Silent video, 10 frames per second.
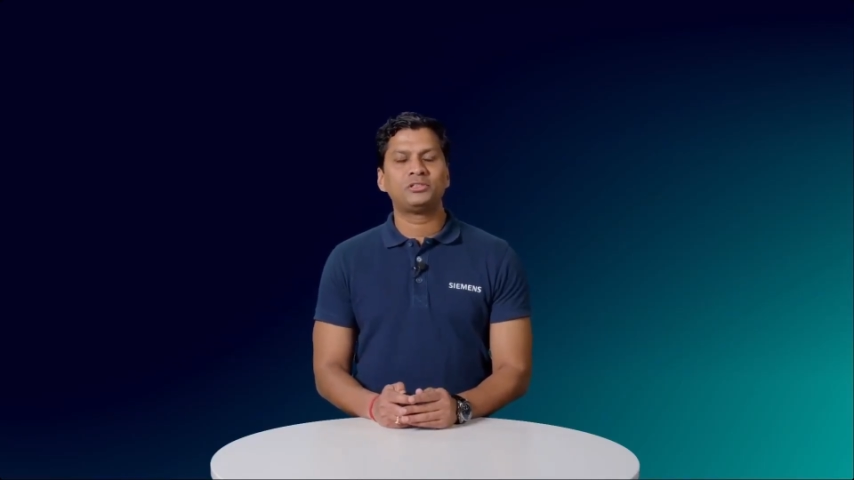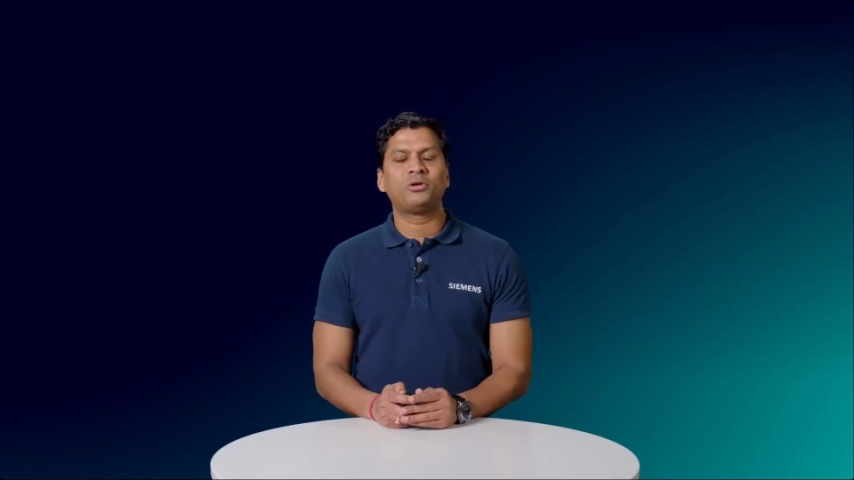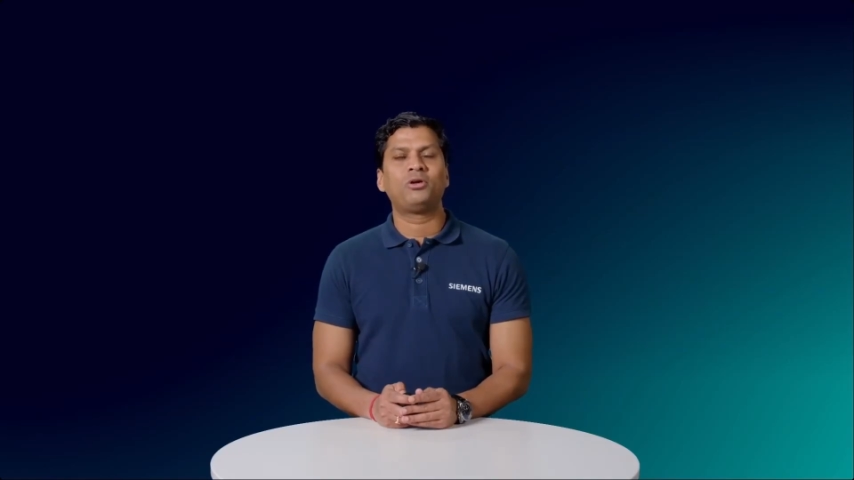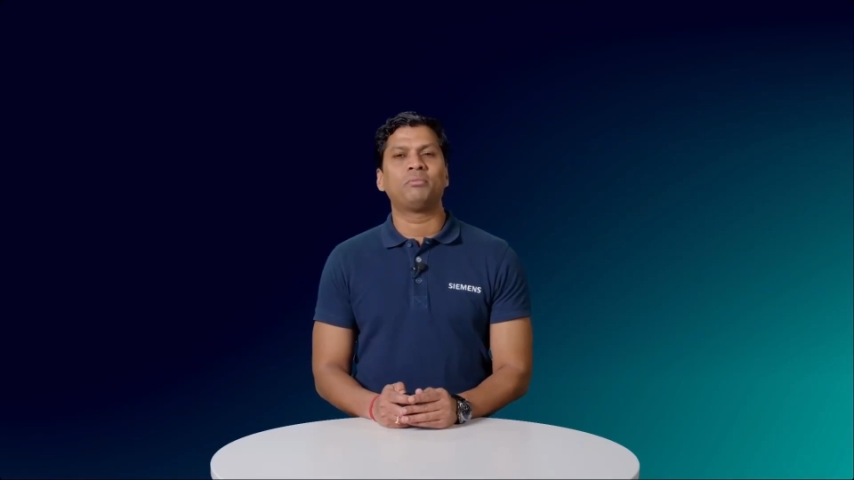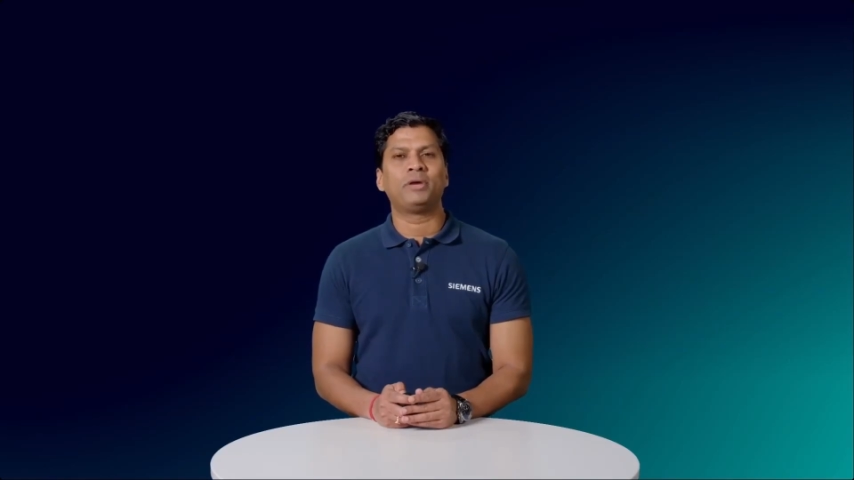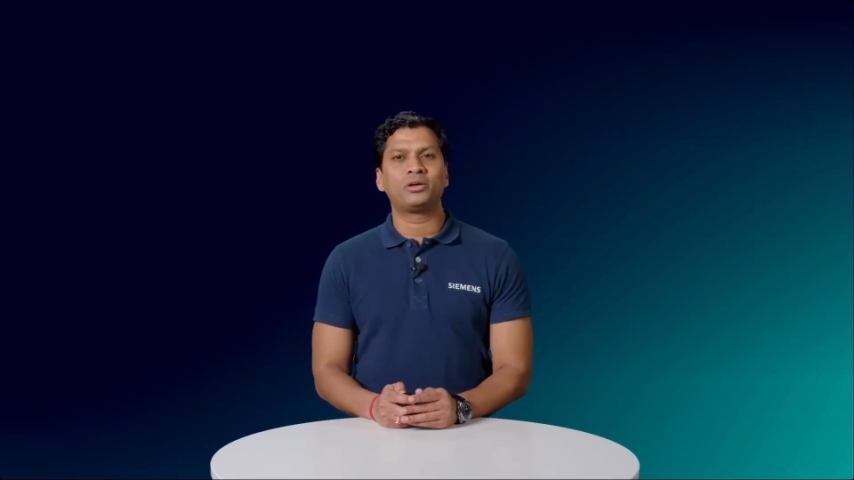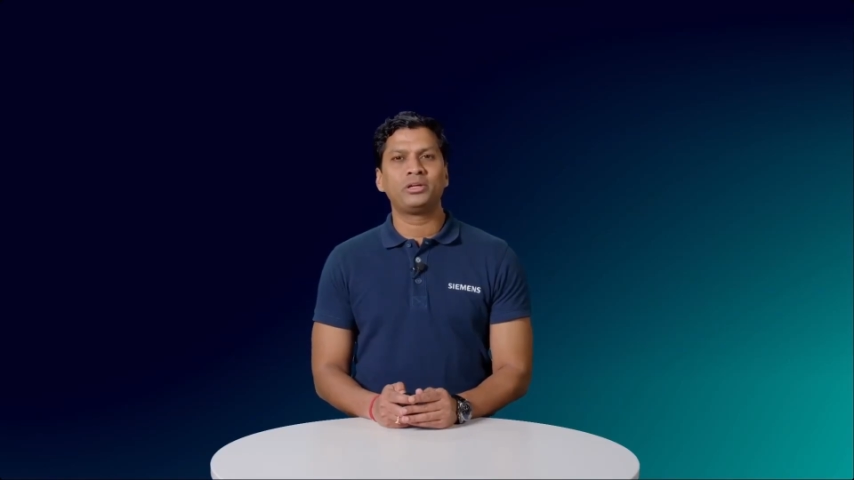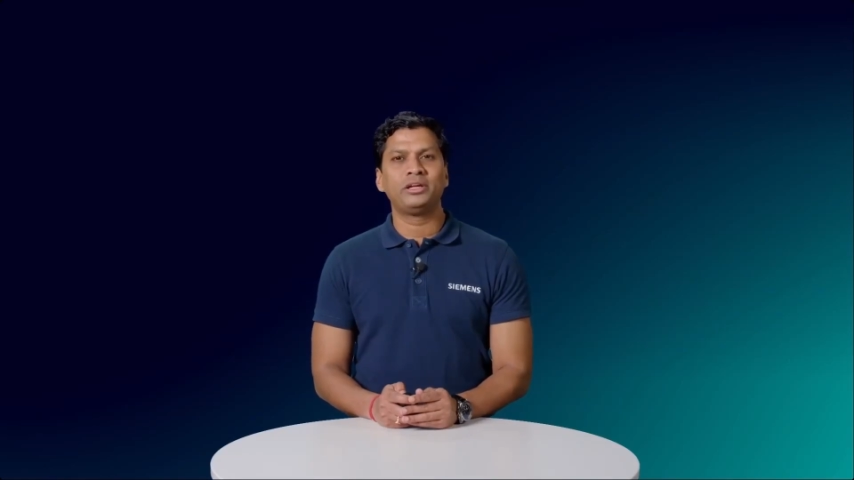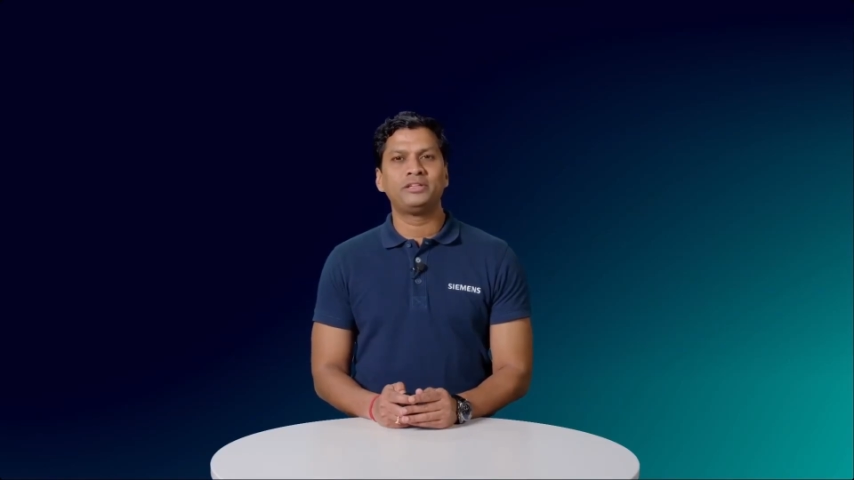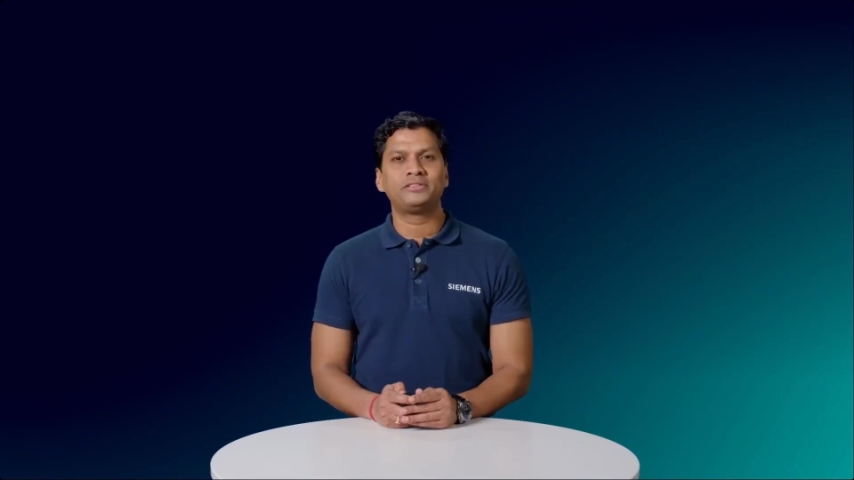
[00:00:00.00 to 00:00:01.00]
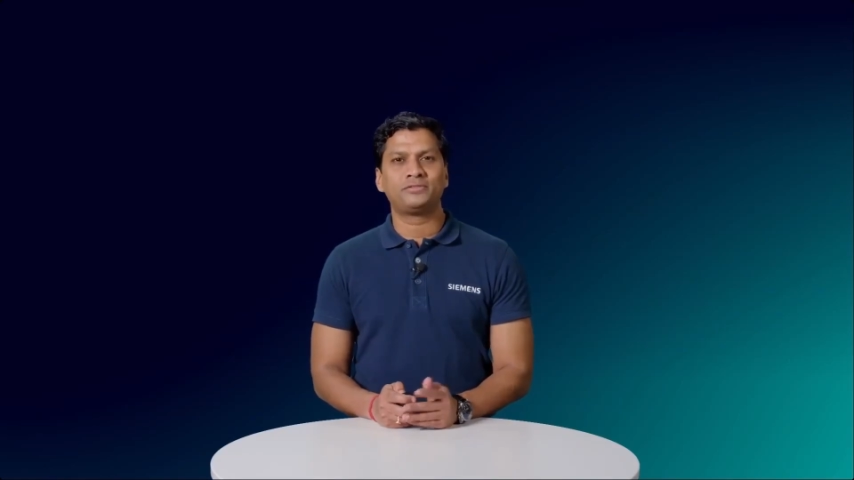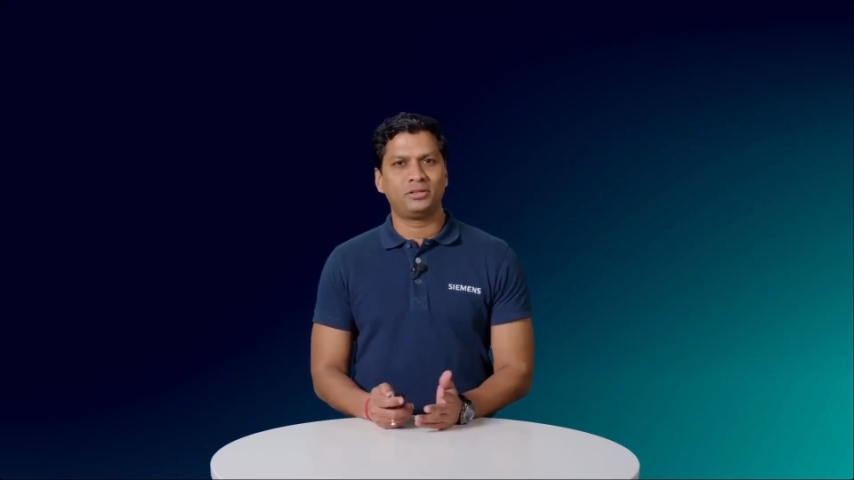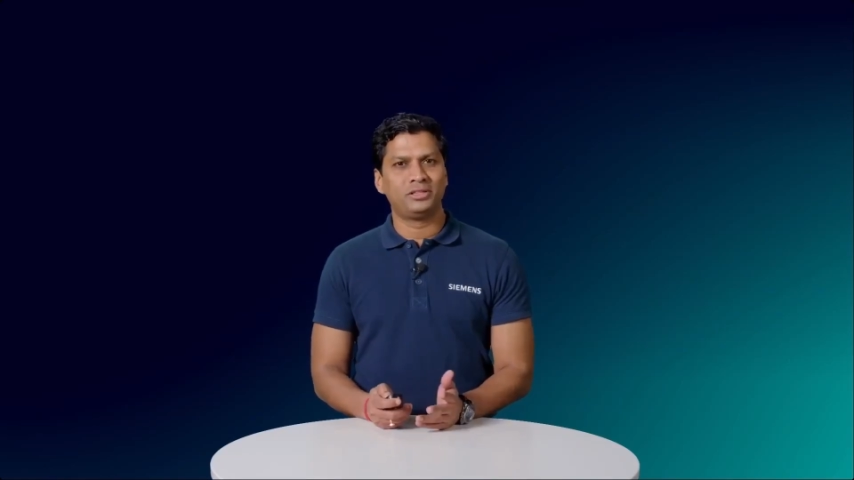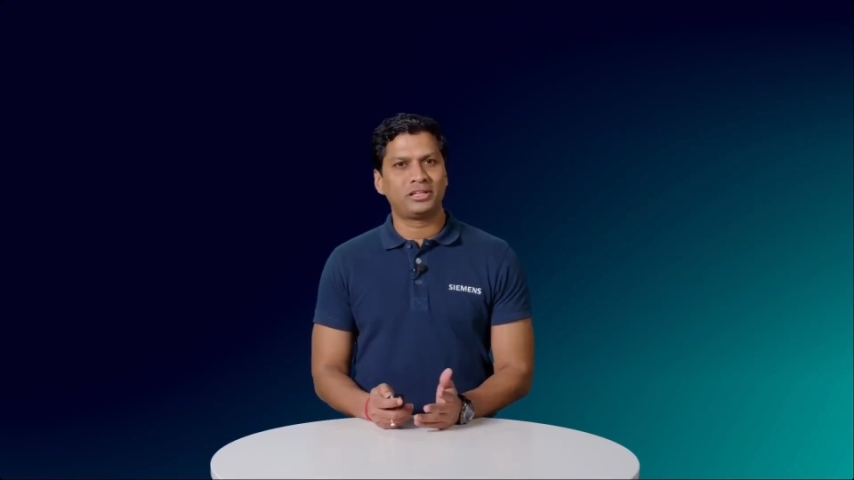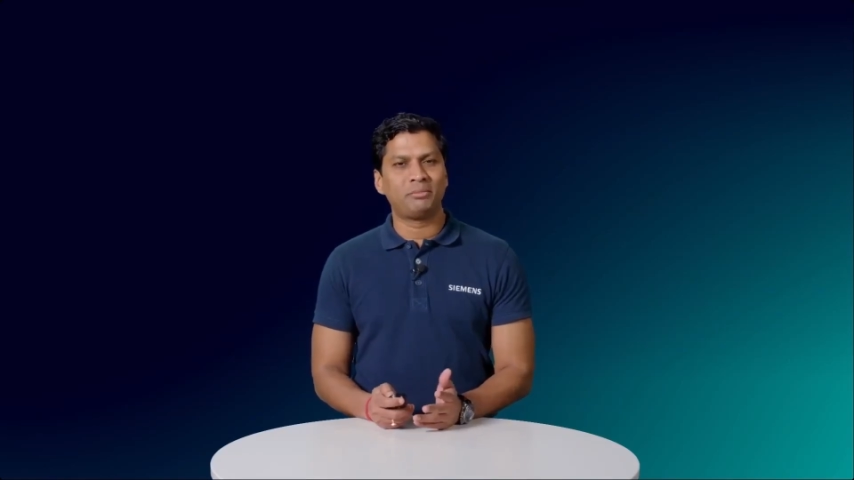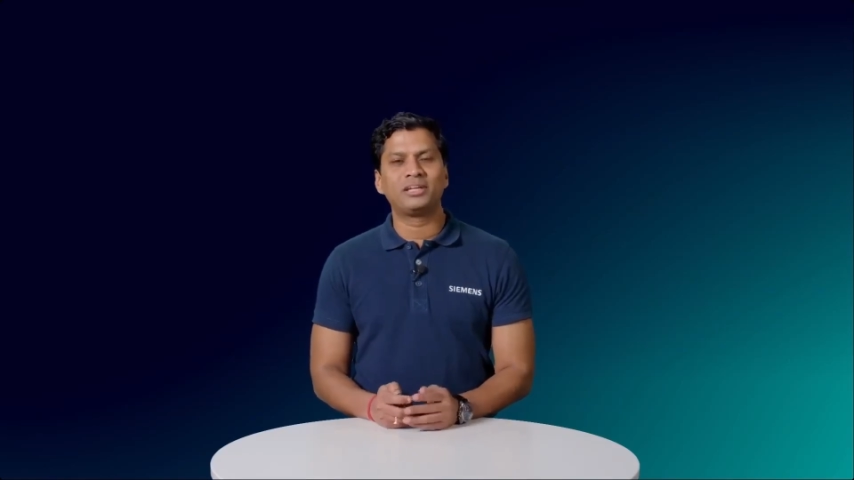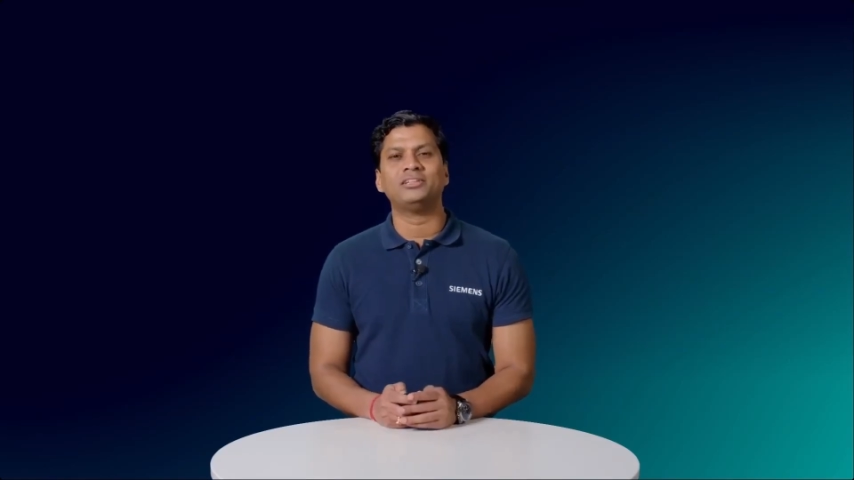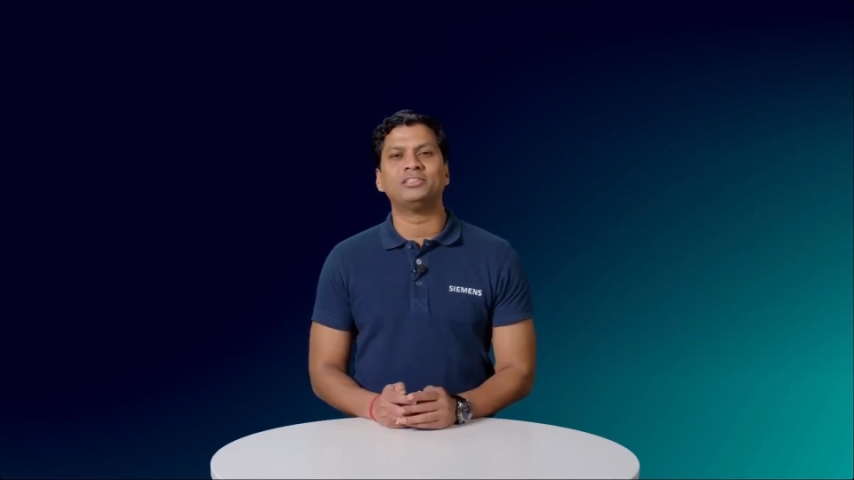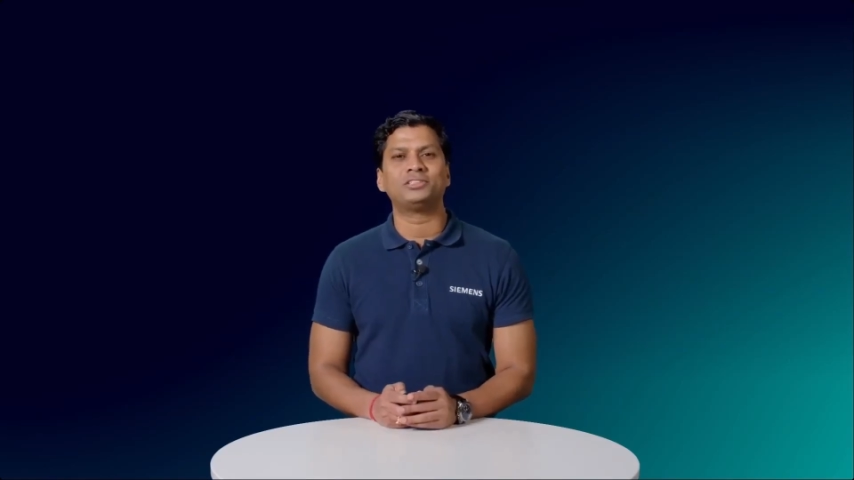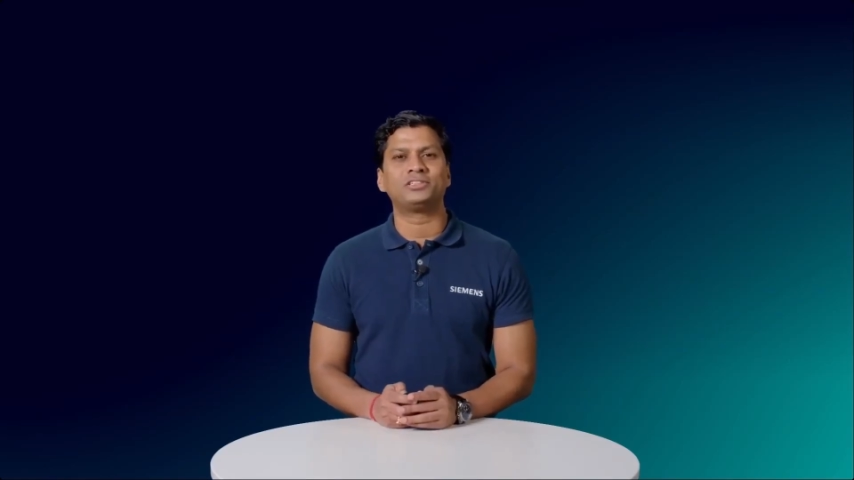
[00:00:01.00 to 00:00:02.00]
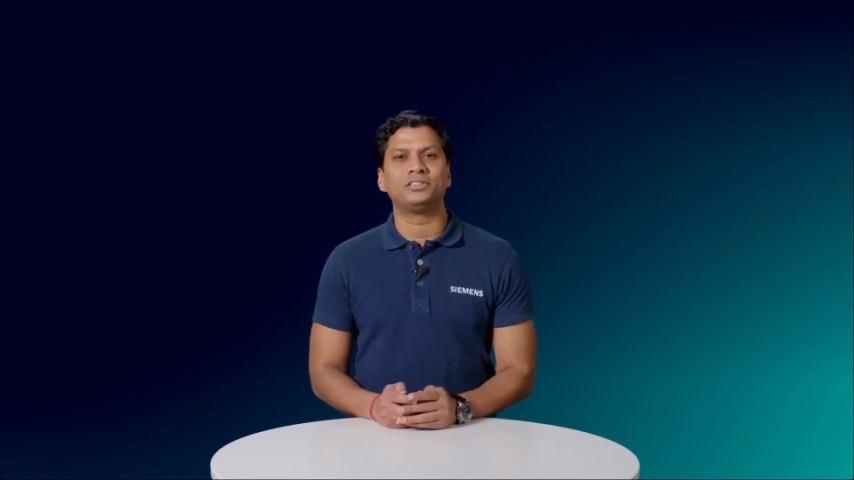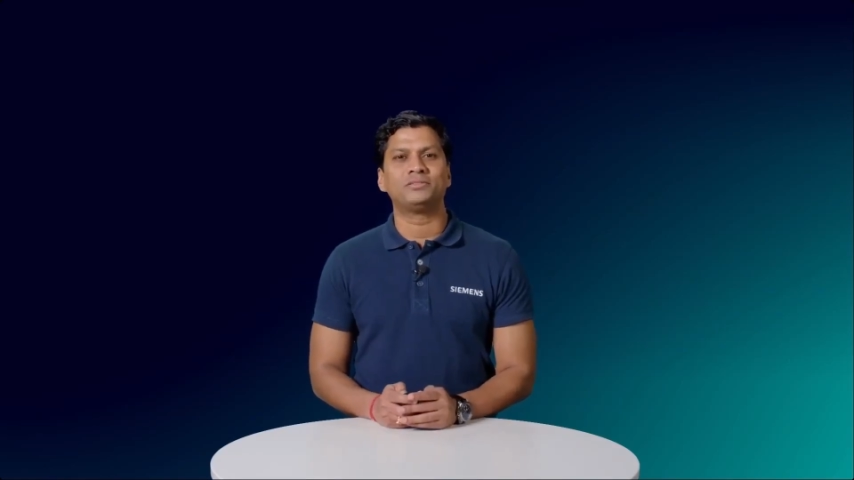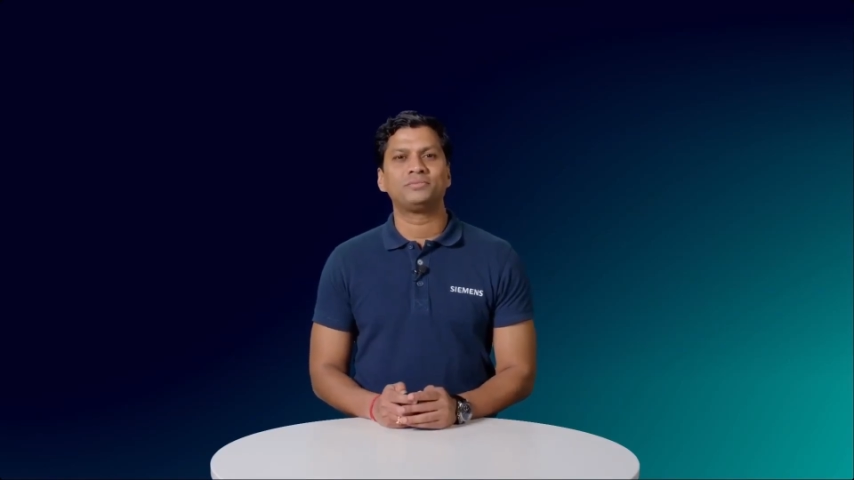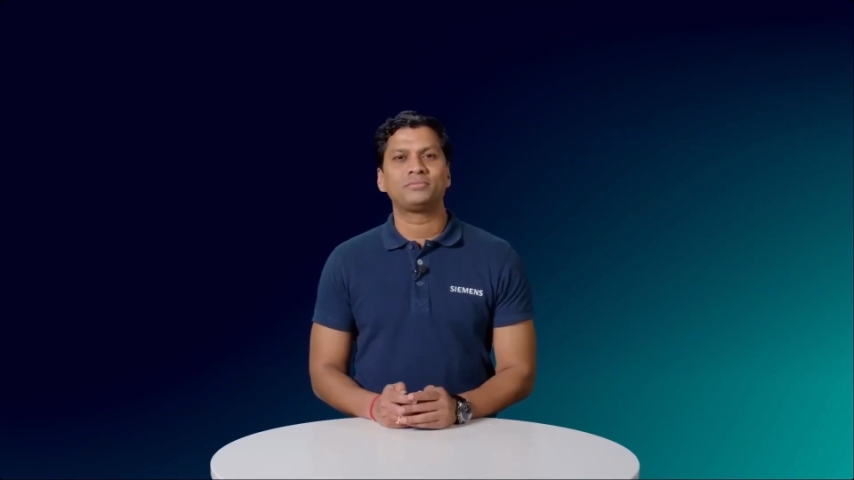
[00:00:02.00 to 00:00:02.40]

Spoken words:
on microgrids for the chemical industry.